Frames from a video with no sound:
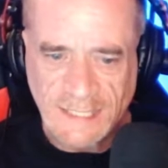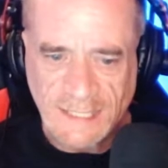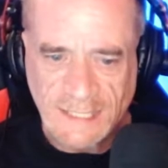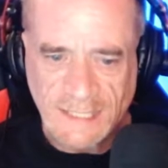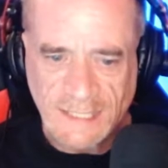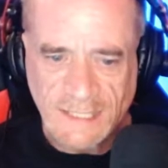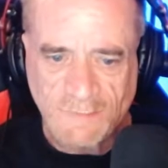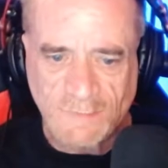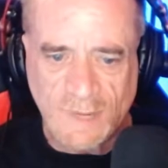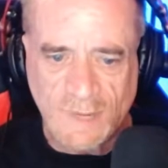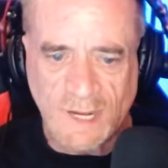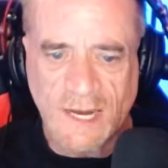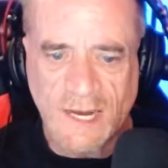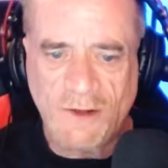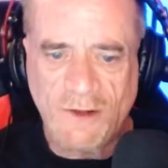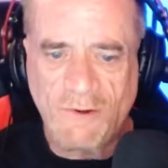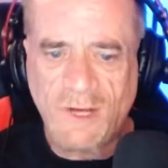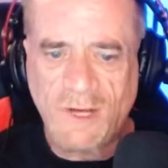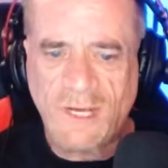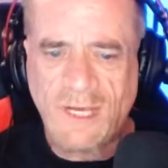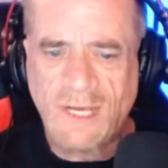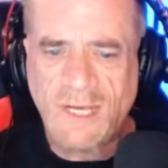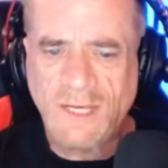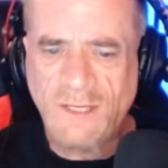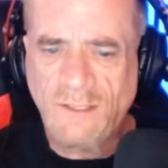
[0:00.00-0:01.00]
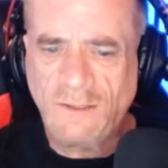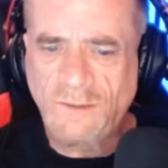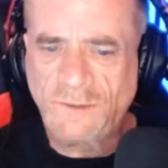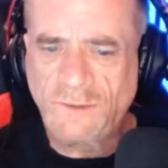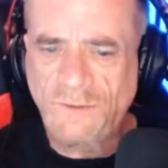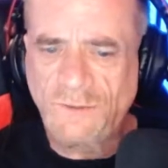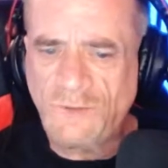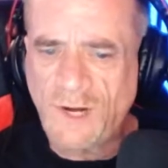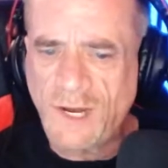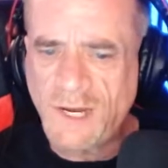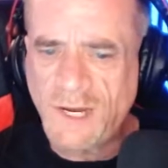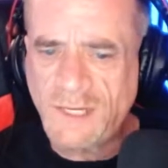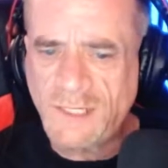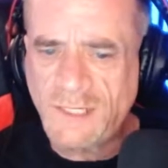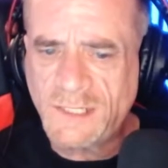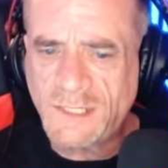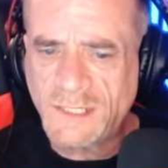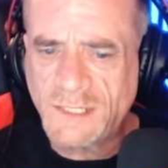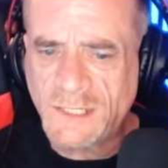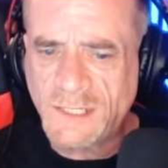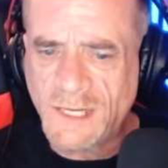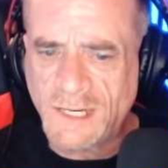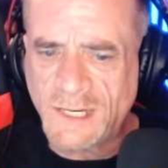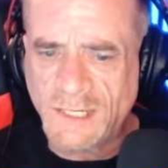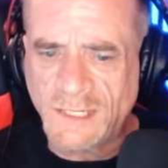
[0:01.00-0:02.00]
Bagheera killed
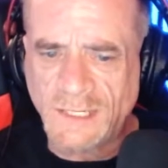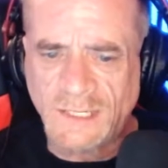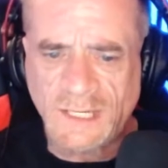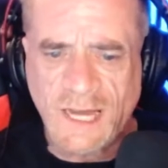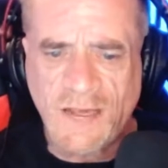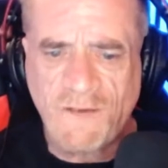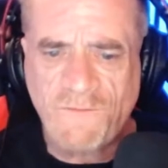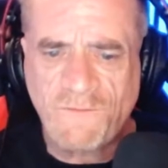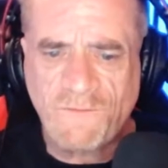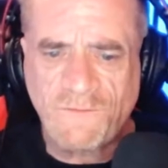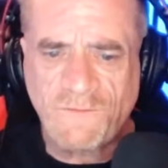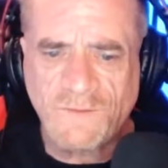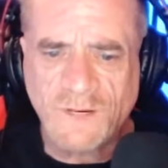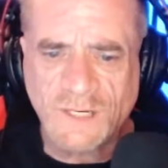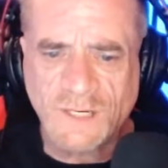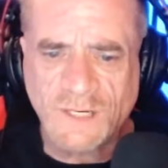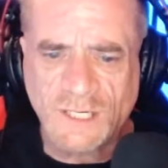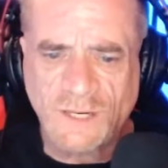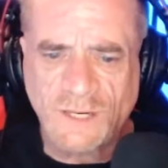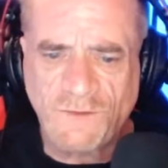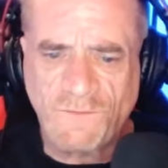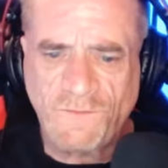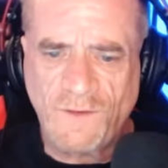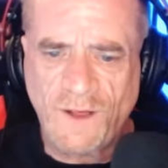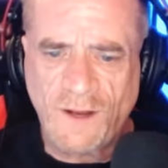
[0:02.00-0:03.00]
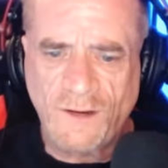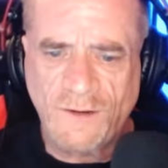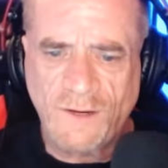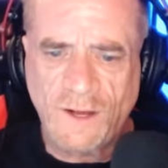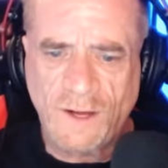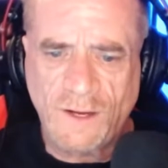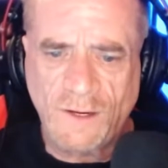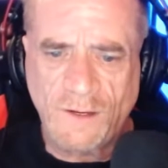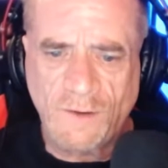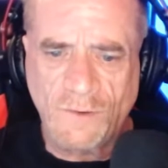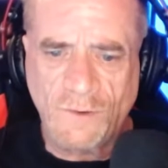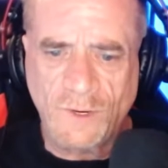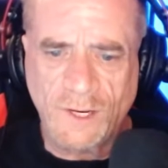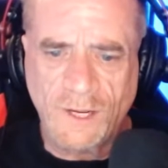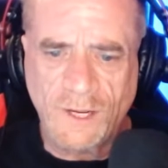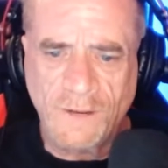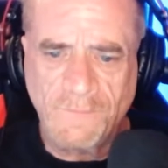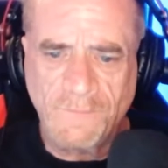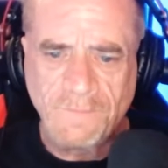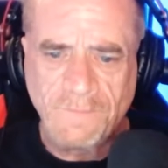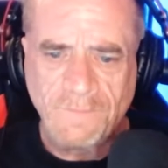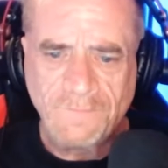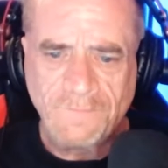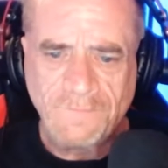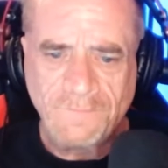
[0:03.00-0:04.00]
right and left as he felt hungry,
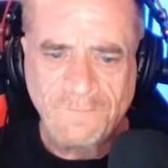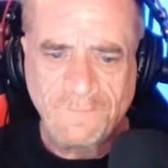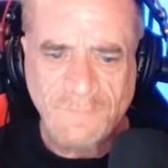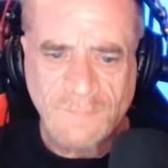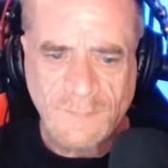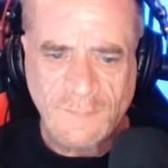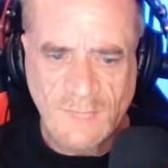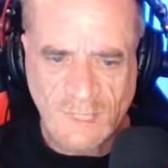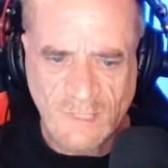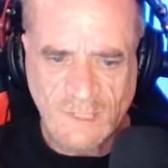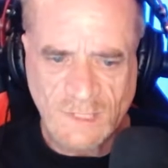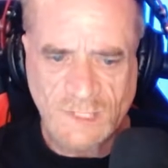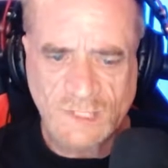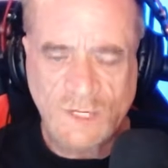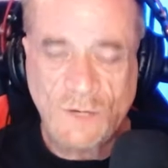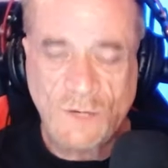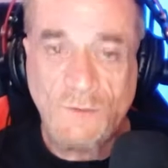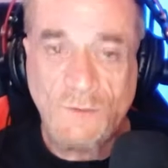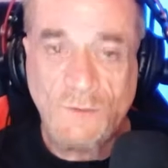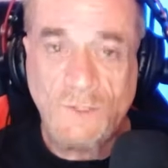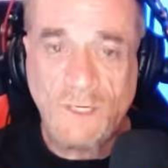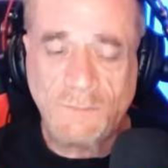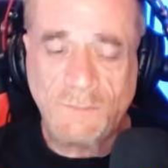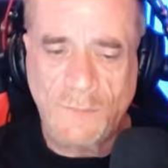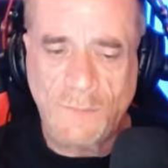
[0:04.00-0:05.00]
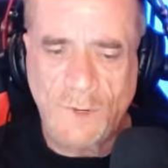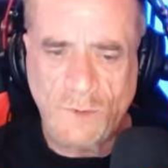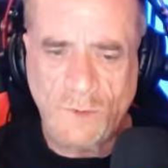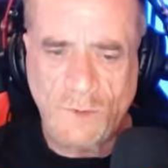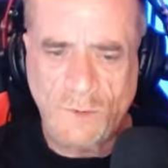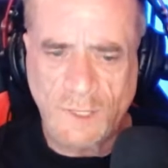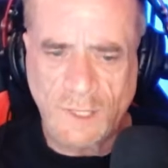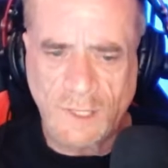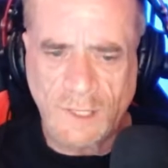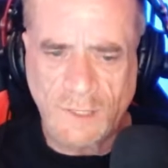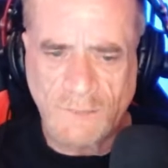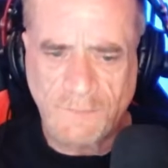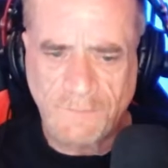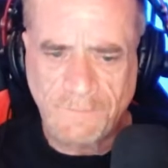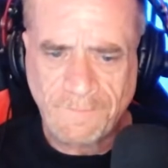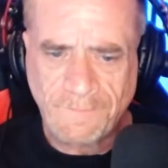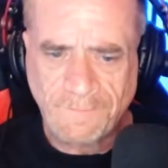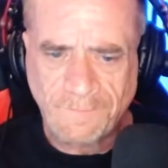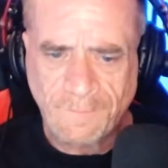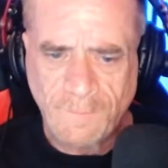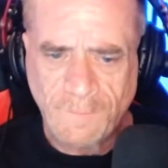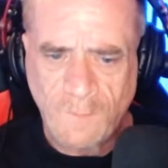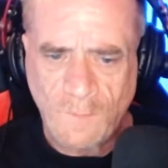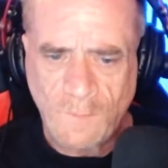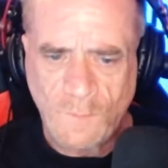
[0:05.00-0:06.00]
and so did Mowgli,
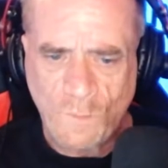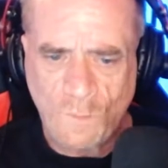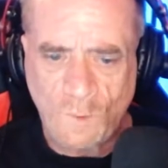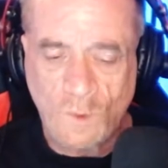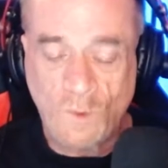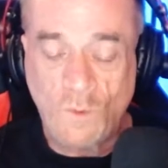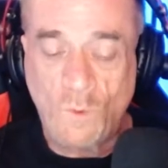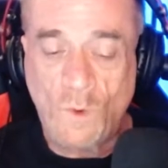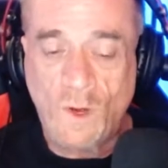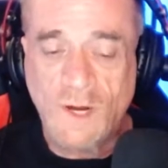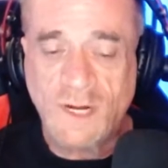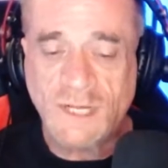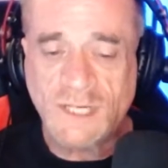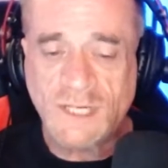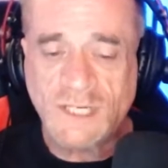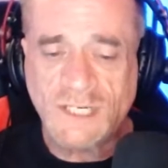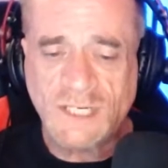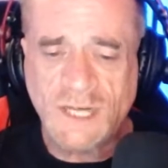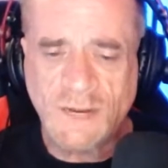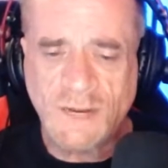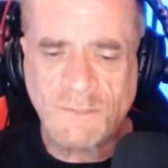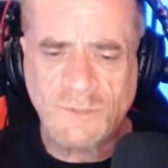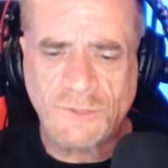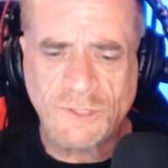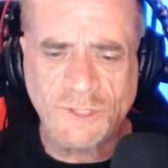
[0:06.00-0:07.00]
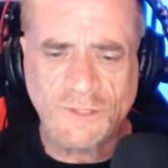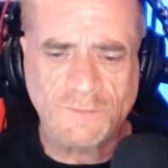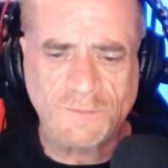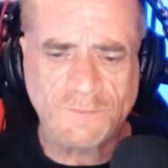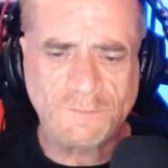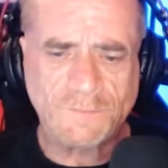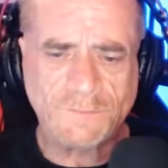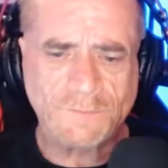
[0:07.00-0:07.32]
with one exception.